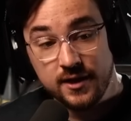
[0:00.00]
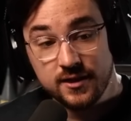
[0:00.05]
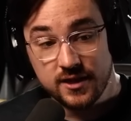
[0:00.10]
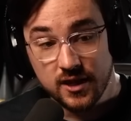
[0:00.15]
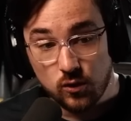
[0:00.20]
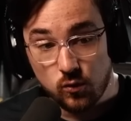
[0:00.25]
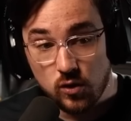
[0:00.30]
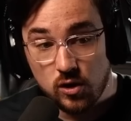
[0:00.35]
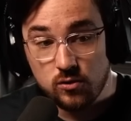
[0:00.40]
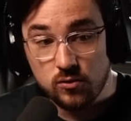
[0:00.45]

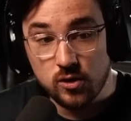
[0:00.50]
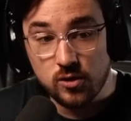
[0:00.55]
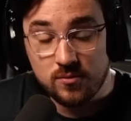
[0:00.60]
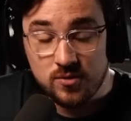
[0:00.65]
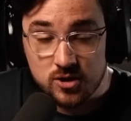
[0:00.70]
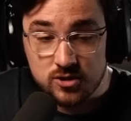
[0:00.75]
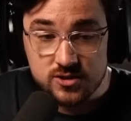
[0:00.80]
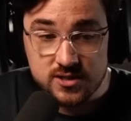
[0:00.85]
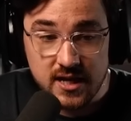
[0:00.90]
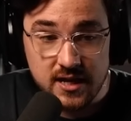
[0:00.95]
There were
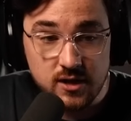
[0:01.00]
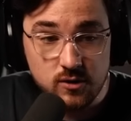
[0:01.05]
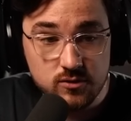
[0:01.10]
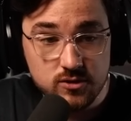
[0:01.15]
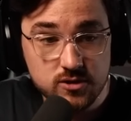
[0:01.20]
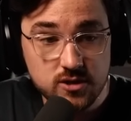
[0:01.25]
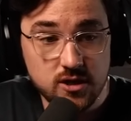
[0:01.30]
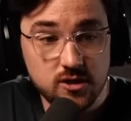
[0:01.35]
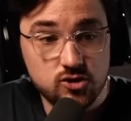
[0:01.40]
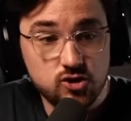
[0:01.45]
rumors that it
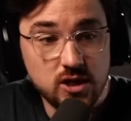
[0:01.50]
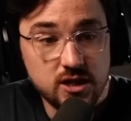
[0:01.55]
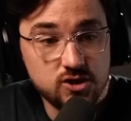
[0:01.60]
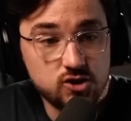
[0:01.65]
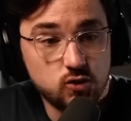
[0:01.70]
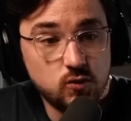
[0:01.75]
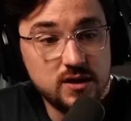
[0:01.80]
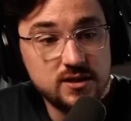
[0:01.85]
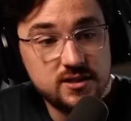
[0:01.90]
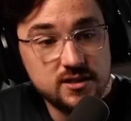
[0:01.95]
was going to try to
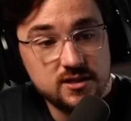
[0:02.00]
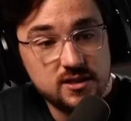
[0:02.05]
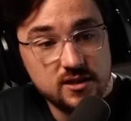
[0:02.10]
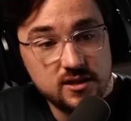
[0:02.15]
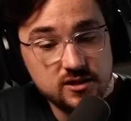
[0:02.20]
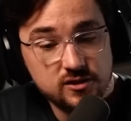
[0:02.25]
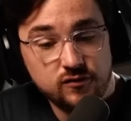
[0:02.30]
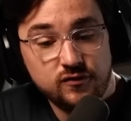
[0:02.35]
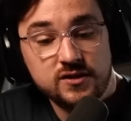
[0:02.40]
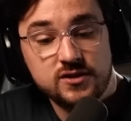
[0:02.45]
squeeze into
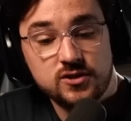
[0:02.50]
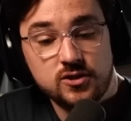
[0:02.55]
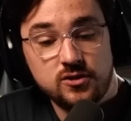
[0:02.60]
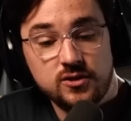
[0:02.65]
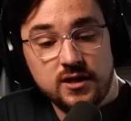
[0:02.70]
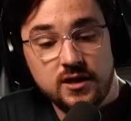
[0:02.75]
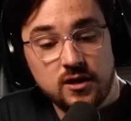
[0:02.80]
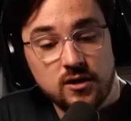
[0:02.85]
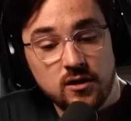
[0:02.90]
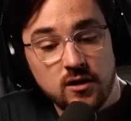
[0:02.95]
this fiscal
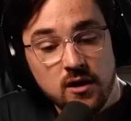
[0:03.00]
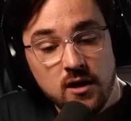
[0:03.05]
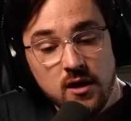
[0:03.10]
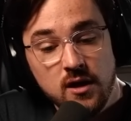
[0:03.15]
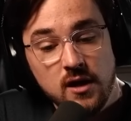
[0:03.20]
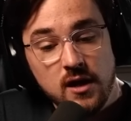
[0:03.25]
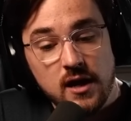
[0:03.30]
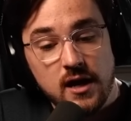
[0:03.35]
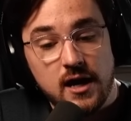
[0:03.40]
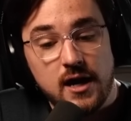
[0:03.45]
year,
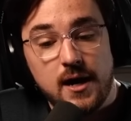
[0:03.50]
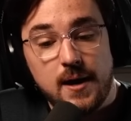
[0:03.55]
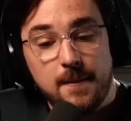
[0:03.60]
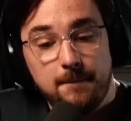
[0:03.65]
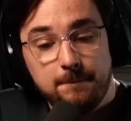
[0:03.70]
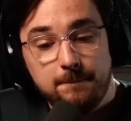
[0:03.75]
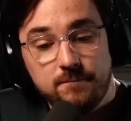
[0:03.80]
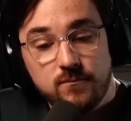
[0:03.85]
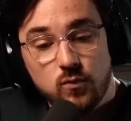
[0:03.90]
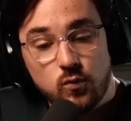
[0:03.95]

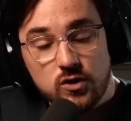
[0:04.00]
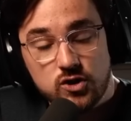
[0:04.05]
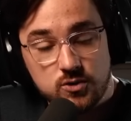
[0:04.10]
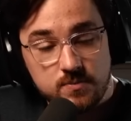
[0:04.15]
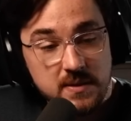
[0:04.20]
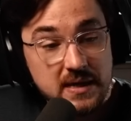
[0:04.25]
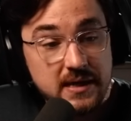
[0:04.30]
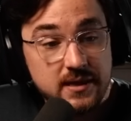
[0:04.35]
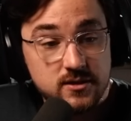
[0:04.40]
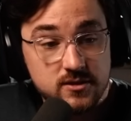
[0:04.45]
which
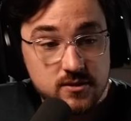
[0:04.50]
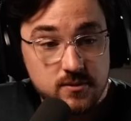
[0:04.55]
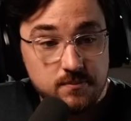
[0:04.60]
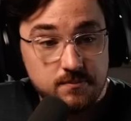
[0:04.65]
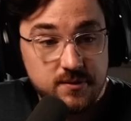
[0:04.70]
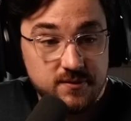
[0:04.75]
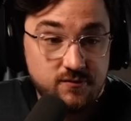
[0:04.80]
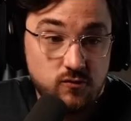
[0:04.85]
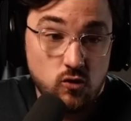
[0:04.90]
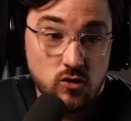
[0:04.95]
means
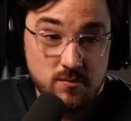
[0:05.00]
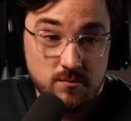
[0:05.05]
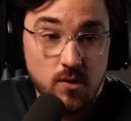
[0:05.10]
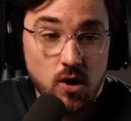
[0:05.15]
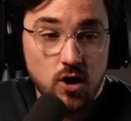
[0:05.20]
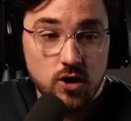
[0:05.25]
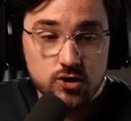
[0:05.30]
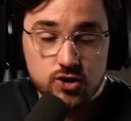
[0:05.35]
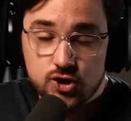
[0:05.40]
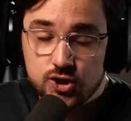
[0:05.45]
before
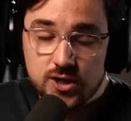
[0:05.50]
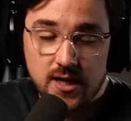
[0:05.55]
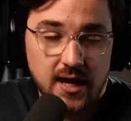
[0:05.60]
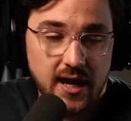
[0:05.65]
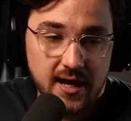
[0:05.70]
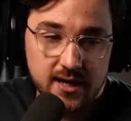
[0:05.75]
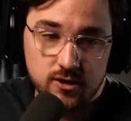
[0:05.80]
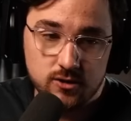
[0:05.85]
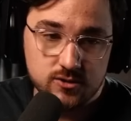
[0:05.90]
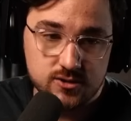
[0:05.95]
March.
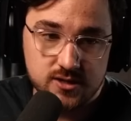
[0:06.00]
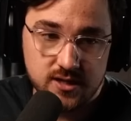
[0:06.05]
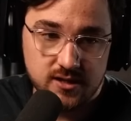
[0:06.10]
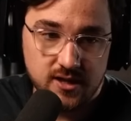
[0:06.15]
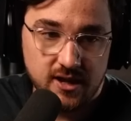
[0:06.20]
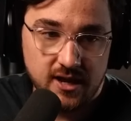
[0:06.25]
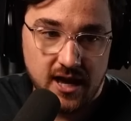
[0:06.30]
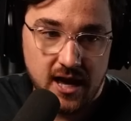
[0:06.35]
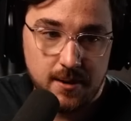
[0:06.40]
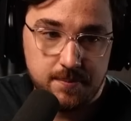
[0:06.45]
I don't see
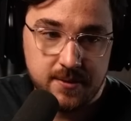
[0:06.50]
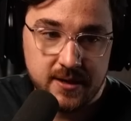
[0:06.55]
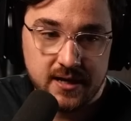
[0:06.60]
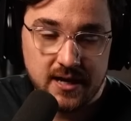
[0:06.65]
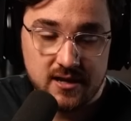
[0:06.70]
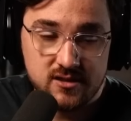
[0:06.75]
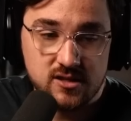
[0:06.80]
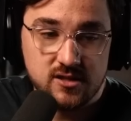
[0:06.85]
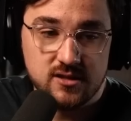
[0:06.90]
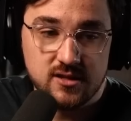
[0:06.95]
that happening.
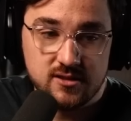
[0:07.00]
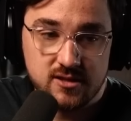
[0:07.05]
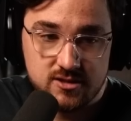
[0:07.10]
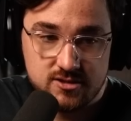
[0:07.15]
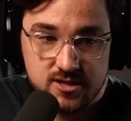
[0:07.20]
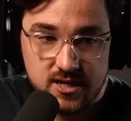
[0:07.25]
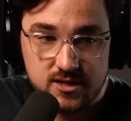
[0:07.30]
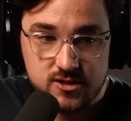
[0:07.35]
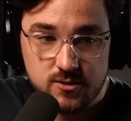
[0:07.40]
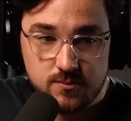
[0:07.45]
I think that
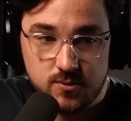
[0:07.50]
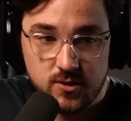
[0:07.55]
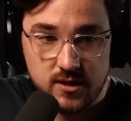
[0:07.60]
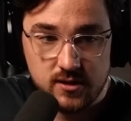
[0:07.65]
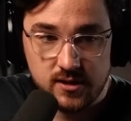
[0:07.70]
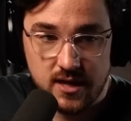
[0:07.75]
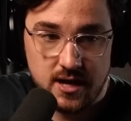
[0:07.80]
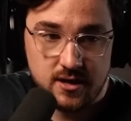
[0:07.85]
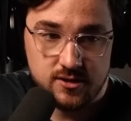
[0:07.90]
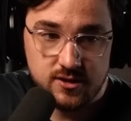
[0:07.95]
this gets a pretty
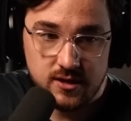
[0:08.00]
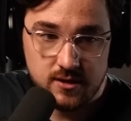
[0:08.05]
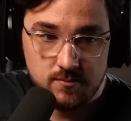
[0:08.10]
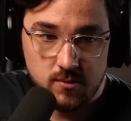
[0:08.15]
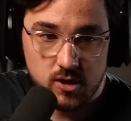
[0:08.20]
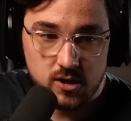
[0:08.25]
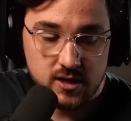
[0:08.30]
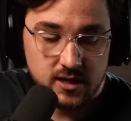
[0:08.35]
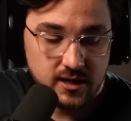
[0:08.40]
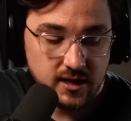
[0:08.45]
lengthy
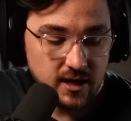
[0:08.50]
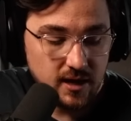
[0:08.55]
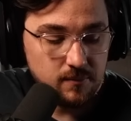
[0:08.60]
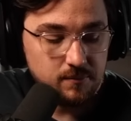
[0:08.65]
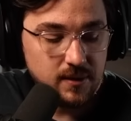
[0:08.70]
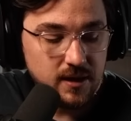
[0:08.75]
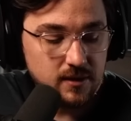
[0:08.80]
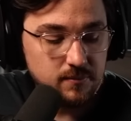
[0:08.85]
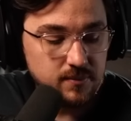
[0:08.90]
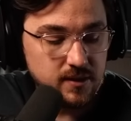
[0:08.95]
marketing
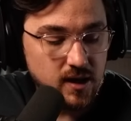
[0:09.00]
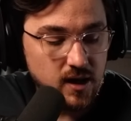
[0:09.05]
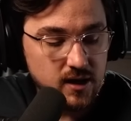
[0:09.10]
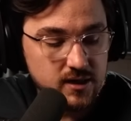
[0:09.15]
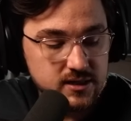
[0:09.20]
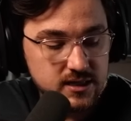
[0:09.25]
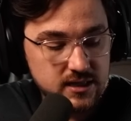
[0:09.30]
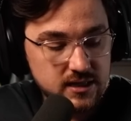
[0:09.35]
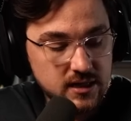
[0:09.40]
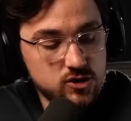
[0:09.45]
campaign
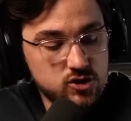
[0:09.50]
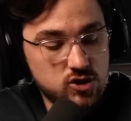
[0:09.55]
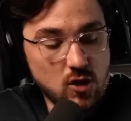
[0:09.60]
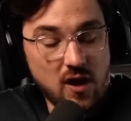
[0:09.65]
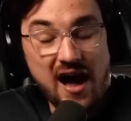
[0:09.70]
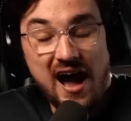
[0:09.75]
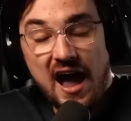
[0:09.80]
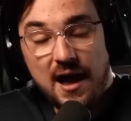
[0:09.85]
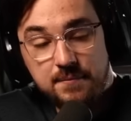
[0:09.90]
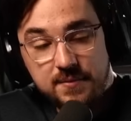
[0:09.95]
behind it.
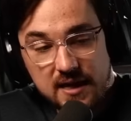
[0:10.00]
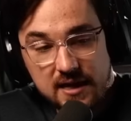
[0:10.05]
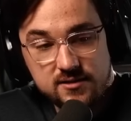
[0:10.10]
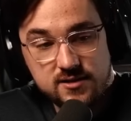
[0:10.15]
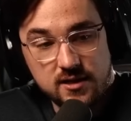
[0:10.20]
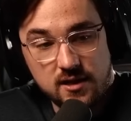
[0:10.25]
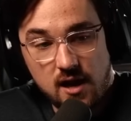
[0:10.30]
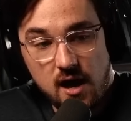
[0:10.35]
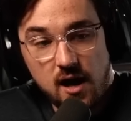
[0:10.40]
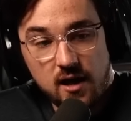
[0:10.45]
So I'm
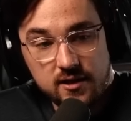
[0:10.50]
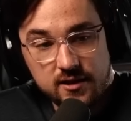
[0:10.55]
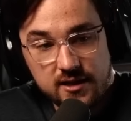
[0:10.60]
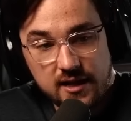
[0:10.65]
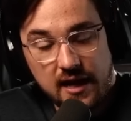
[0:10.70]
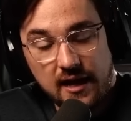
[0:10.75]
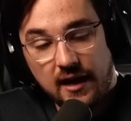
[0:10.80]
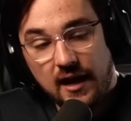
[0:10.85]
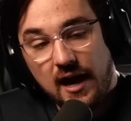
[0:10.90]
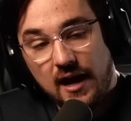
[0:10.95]
guessing
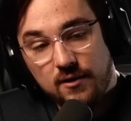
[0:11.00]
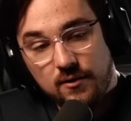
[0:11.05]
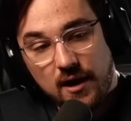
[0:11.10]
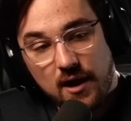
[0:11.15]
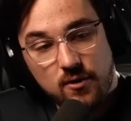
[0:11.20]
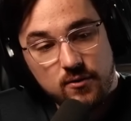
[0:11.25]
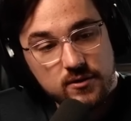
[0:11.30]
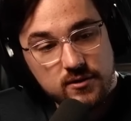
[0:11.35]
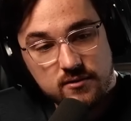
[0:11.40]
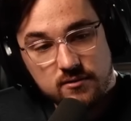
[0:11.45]
holiday.
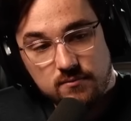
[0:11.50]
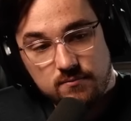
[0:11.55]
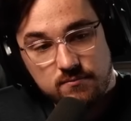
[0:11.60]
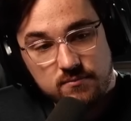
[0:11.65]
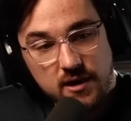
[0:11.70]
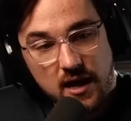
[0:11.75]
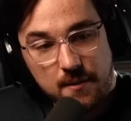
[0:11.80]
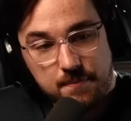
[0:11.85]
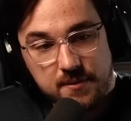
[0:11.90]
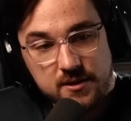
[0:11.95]
I would
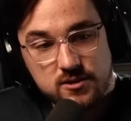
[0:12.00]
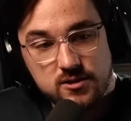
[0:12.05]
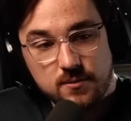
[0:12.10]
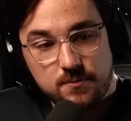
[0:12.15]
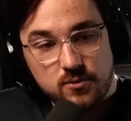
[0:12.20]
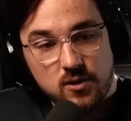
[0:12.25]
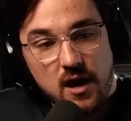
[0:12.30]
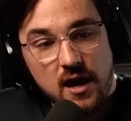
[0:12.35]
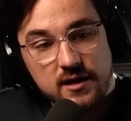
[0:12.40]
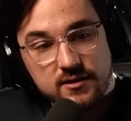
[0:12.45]
not be
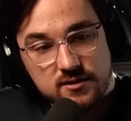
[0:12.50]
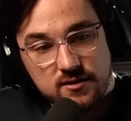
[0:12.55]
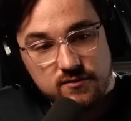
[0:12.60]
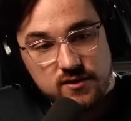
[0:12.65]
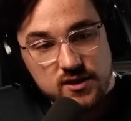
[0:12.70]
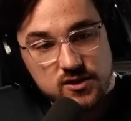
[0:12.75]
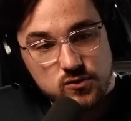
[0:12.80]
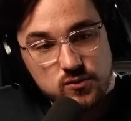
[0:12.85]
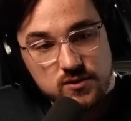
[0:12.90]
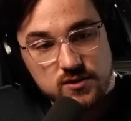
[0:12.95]
surprised if
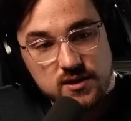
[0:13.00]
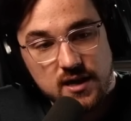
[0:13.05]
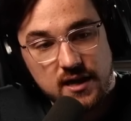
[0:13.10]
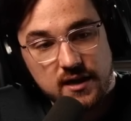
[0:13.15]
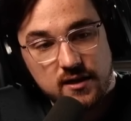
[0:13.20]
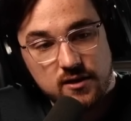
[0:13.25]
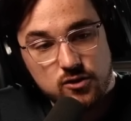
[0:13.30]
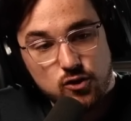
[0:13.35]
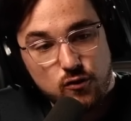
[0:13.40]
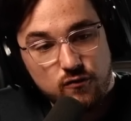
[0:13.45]
this was
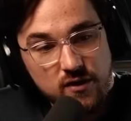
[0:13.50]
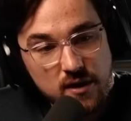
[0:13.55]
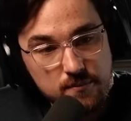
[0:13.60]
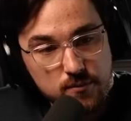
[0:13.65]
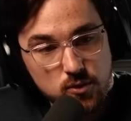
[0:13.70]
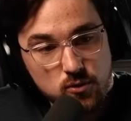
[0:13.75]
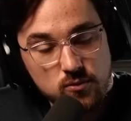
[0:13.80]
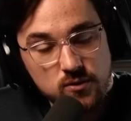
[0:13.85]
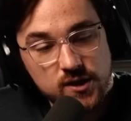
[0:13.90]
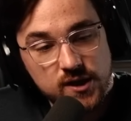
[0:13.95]
like a
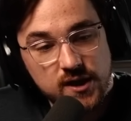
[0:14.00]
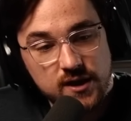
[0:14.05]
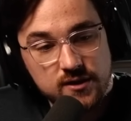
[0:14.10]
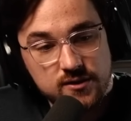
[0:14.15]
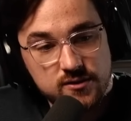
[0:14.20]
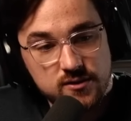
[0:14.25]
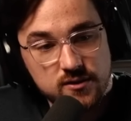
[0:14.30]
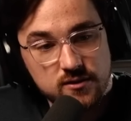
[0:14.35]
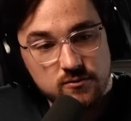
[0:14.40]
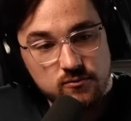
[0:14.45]
November
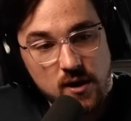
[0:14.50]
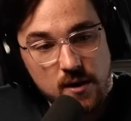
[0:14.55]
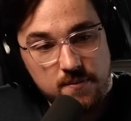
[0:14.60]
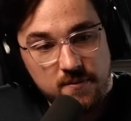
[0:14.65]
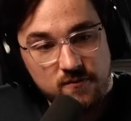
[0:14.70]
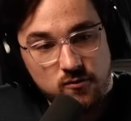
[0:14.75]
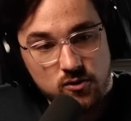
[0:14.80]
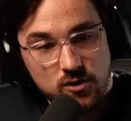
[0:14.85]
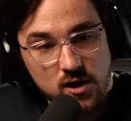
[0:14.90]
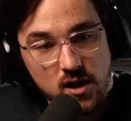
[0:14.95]
release right
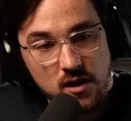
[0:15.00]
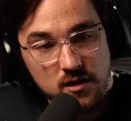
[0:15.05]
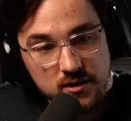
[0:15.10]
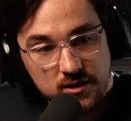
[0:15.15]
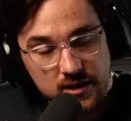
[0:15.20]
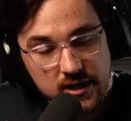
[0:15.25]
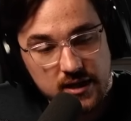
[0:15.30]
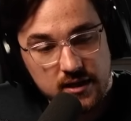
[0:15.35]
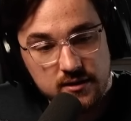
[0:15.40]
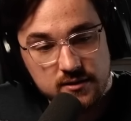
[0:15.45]
before the
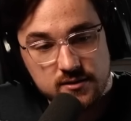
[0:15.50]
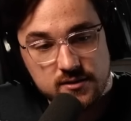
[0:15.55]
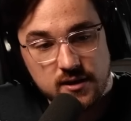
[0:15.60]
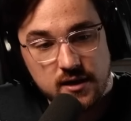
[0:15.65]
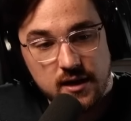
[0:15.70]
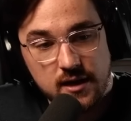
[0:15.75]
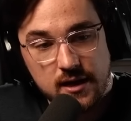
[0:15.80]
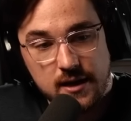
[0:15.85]
holidays.